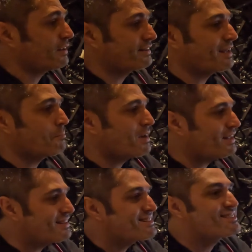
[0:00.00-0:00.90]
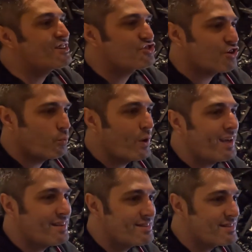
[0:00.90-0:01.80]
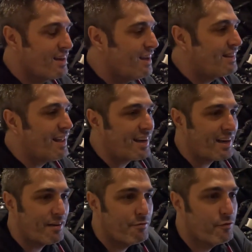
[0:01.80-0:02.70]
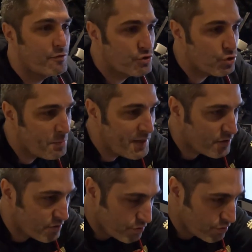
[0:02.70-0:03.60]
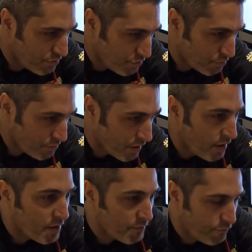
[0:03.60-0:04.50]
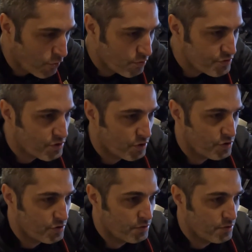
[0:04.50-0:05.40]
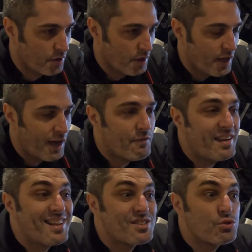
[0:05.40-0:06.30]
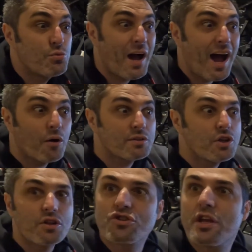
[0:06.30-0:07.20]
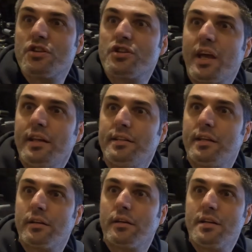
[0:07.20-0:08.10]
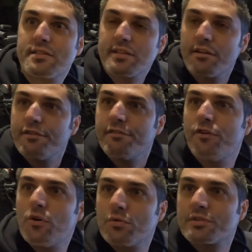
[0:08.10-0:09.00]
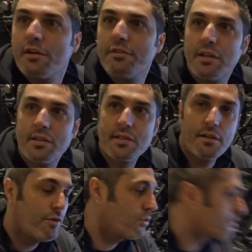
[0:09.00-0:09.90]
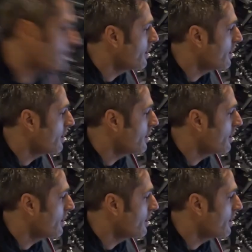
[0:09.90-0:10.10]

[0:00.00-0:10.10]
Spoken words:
but they made it such a ways like I can zoom into you, focus on you, and when I zoom out, not changing anything. It's still in focus, everything is still focused.